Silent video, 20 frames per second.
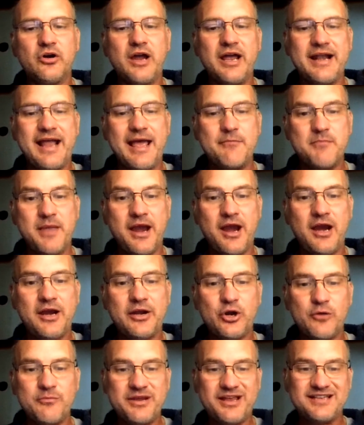and I married
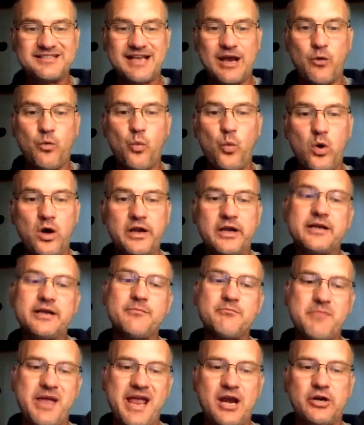her because I wanted a
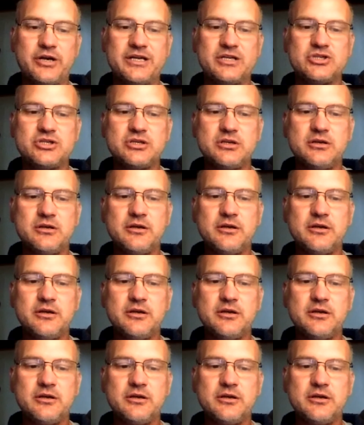marriage.